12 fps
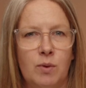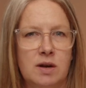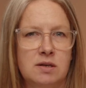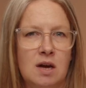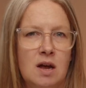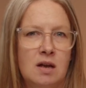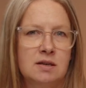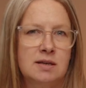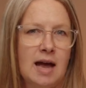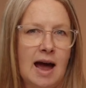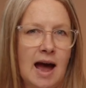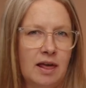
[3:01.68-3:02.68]
went
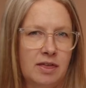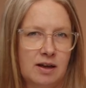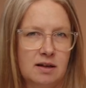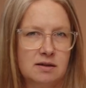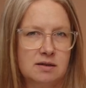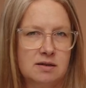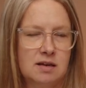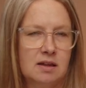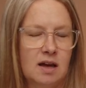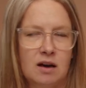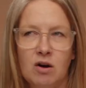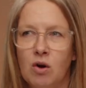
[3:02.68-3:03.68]
to Athens, to
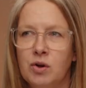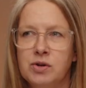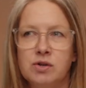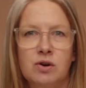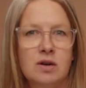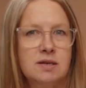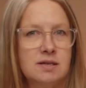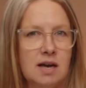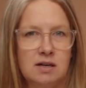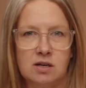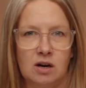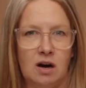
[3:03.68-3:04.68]
the cultural
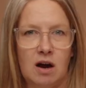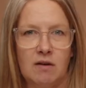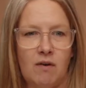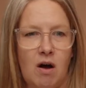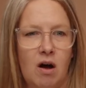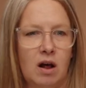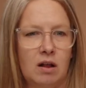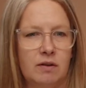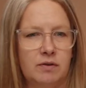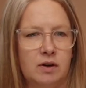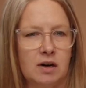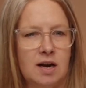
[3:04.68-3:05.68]
center of all
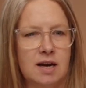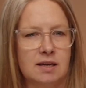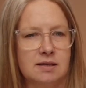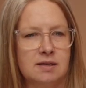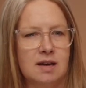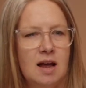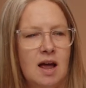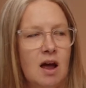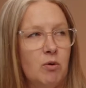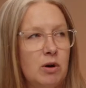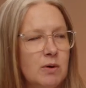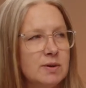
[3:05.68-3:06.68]
of Greece.
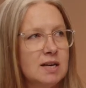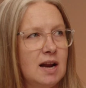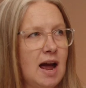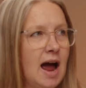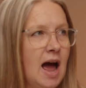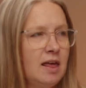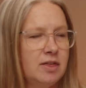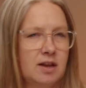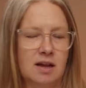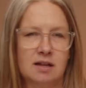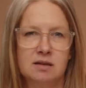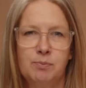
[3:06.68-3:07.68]
And when he was in
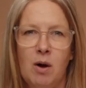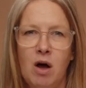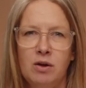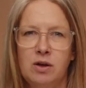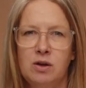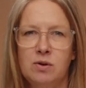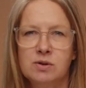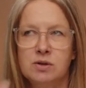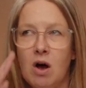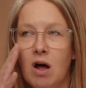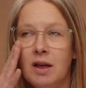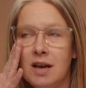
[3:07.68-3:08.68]
Athens, Paul used
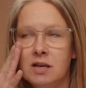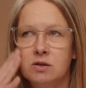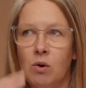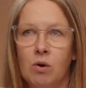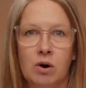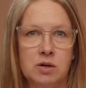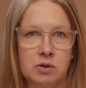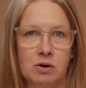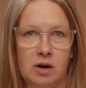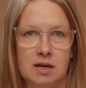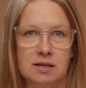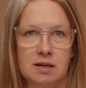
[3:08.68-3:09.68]
all his
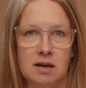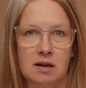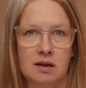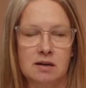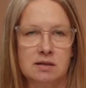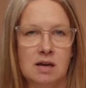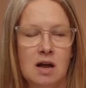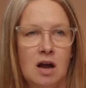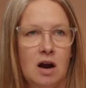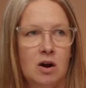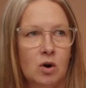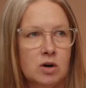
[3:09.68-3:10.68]
oratory skills
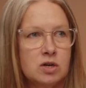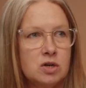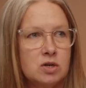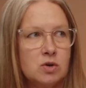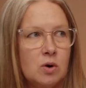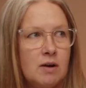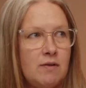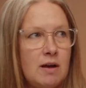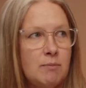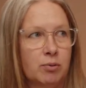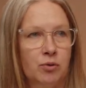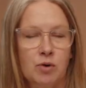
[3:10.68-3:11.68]
in order to sort of
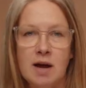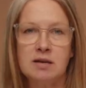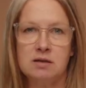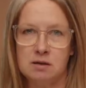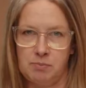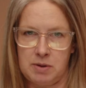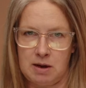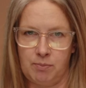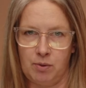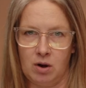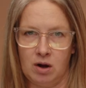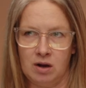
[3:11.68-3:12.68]
impress
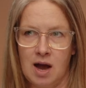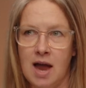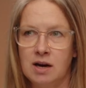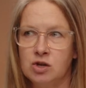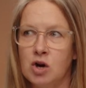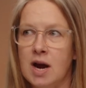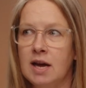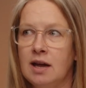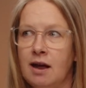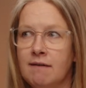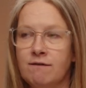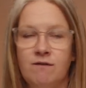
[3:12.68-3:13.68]
people and try and
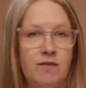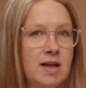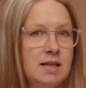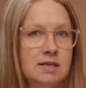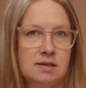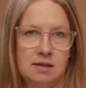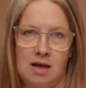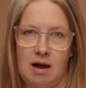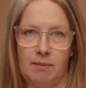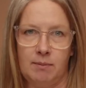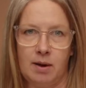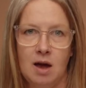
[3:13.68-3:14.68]
convince
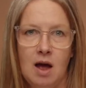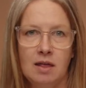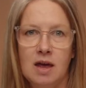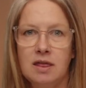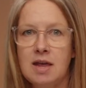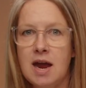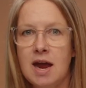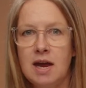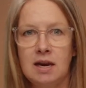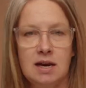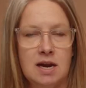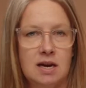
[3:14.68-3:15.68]
them that
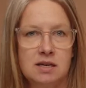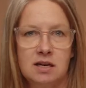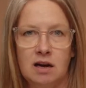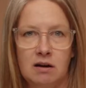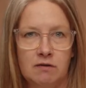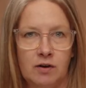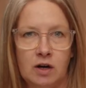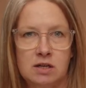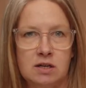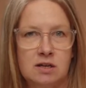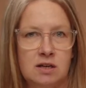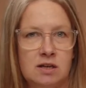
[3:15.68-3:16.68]
they needed to convert
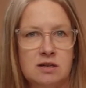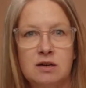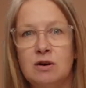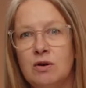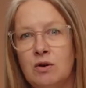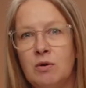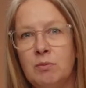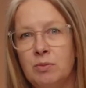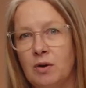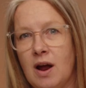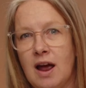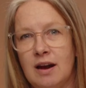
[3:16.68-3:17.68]
to this new,
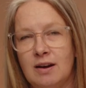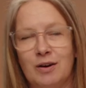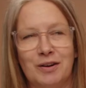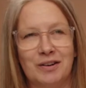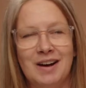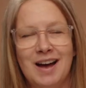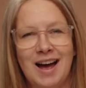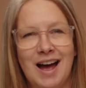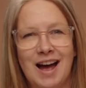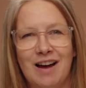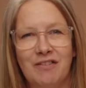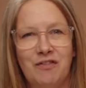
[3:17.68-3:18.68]
brand new
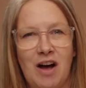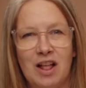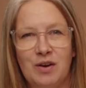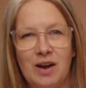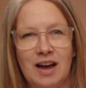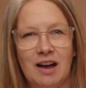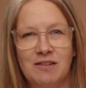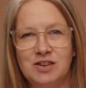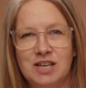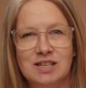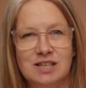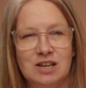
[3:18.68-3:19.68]
following of
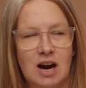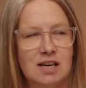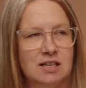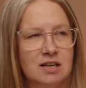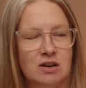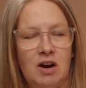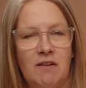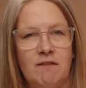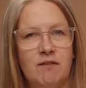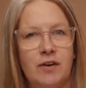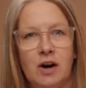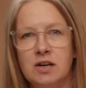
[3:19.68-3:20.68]
Jesus Christ, to
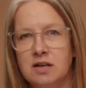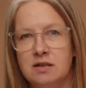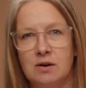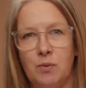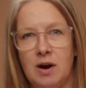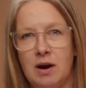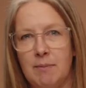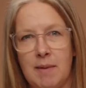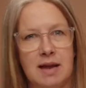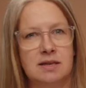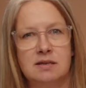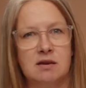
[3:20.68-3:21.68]
convert to what it
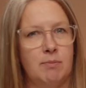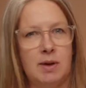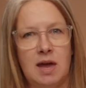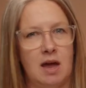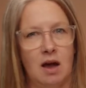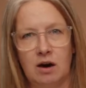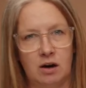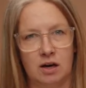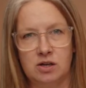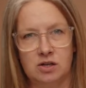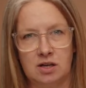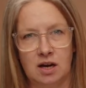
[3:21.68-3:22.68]
meant to be a
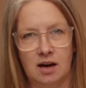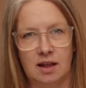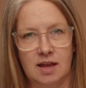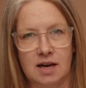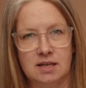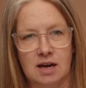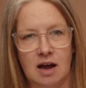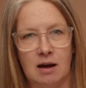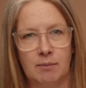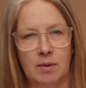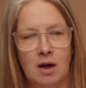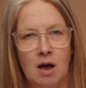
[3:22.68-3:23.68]
Christian at that
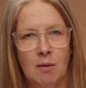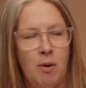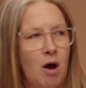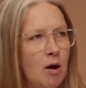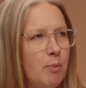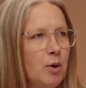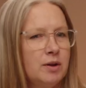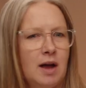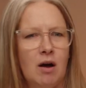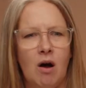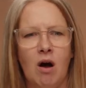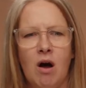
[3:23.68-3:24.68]
time. Paul pulled
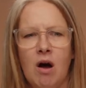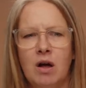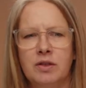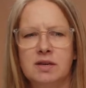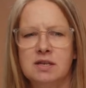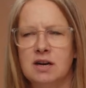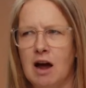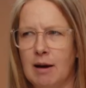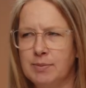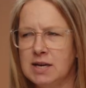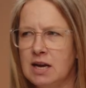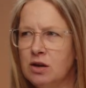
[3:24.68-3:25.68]
out all the
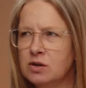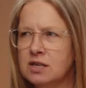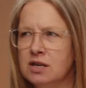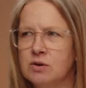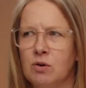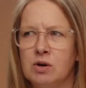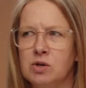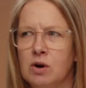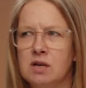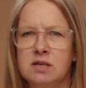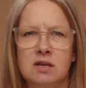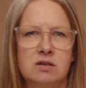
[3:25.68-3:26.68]
stops. He used his
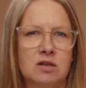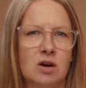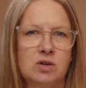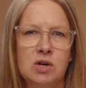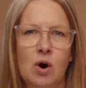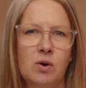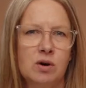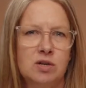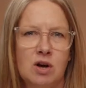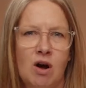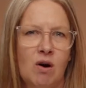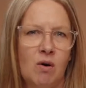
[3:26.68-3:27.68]
oratory skills to go
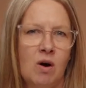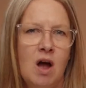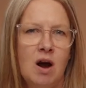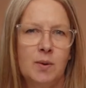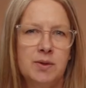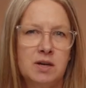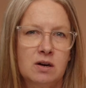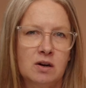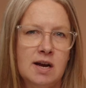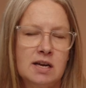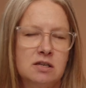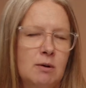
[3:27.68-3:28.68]
toe-to-toe with the
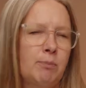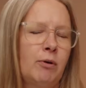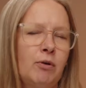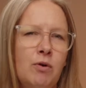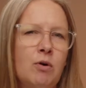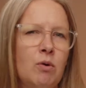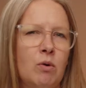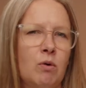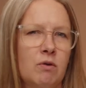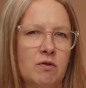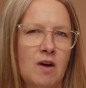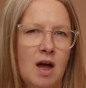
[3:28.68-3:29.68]
Greeks to
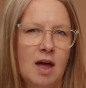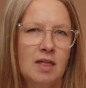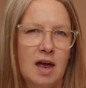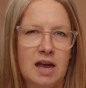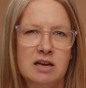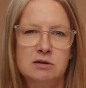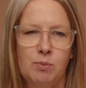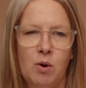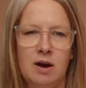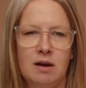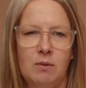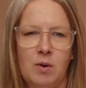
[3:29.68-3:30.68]
prove that his
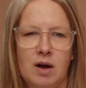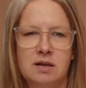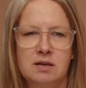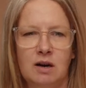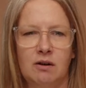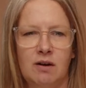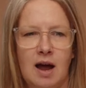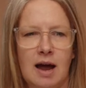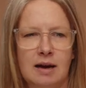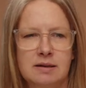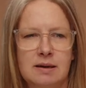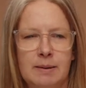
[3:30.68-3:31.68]
point was
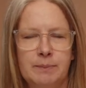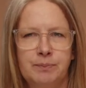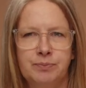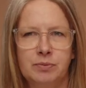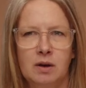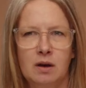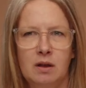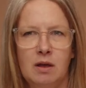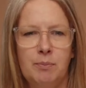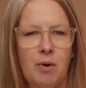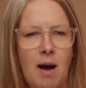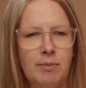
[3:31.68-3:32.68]
correct. The
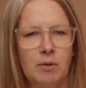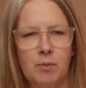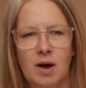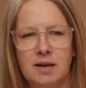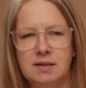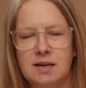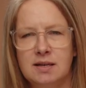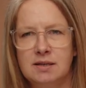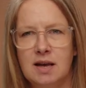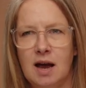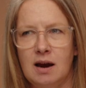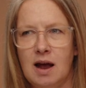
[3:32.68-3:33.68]
problem was is
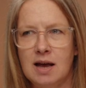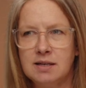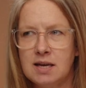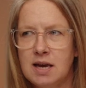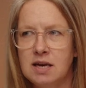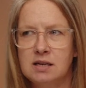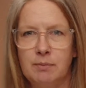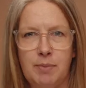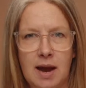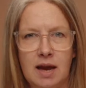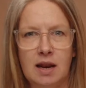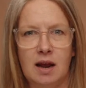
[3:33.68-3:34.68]
that as he
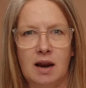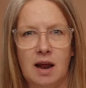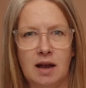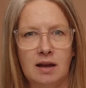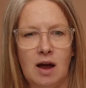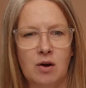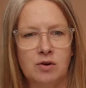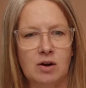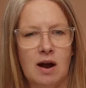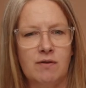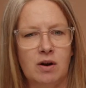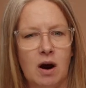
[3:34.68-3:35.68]
debated and countered
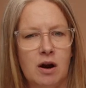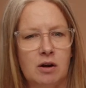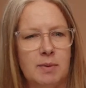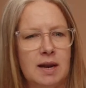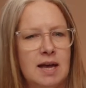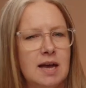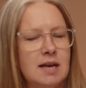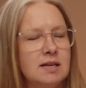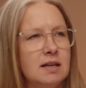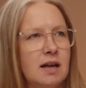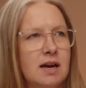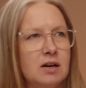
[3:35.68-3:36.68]
every argument, he
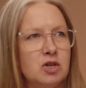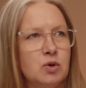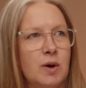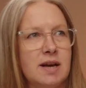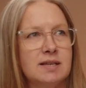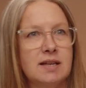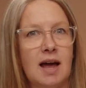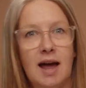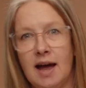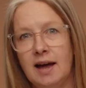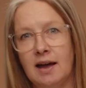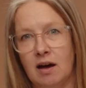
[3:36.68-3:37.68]
intellectualized the
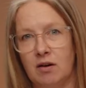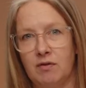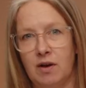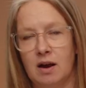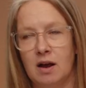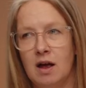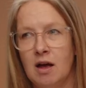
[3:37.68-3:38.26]
heck out of it.